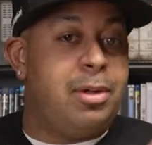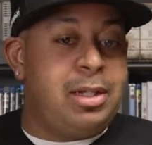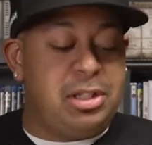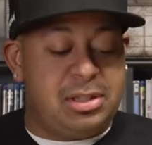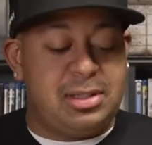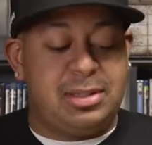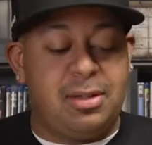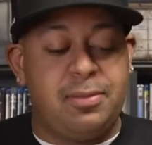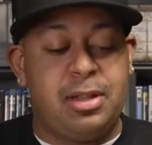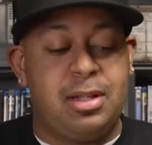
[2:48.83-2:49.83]
editions and
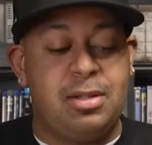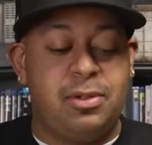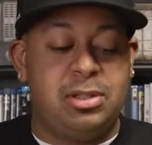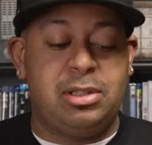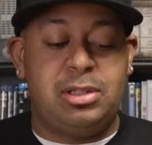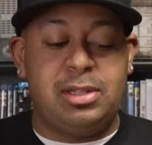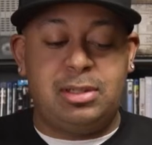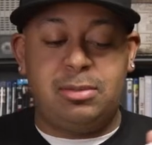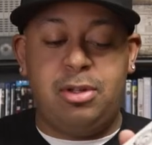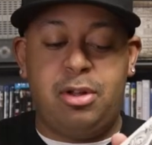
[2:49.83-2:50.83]
stuff like this versus
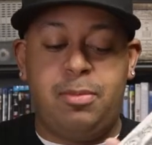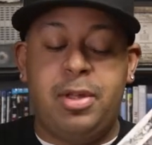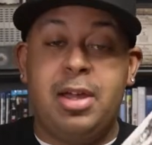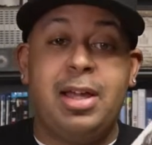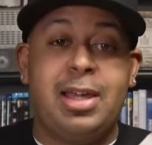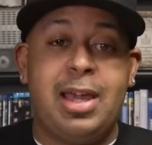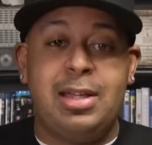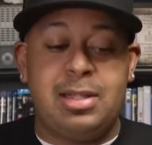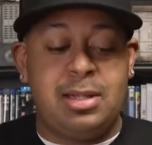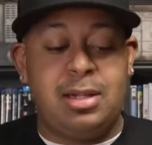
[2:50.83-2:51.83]
just, a
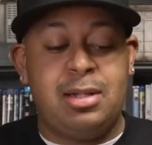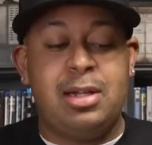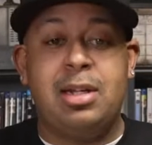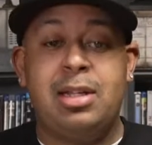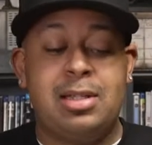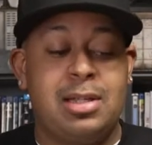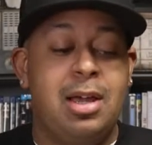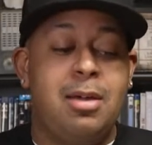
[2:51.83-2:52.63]
case and a disc.